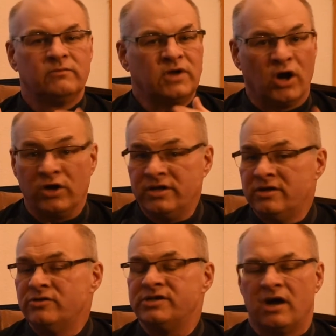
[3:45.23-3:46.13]
hard to
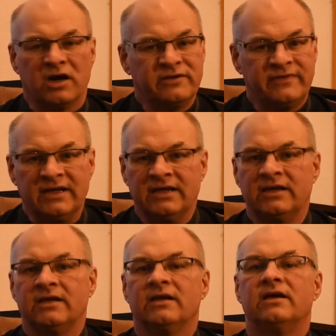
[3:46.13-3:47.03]
use, hard to
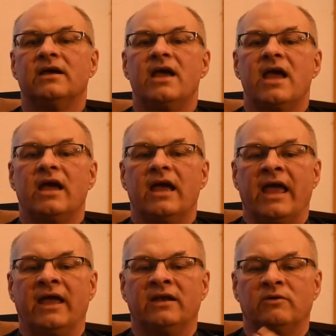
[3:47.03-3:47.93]
find,
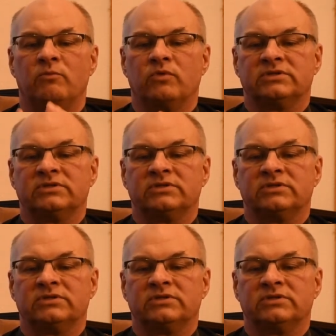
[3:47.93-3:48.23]
and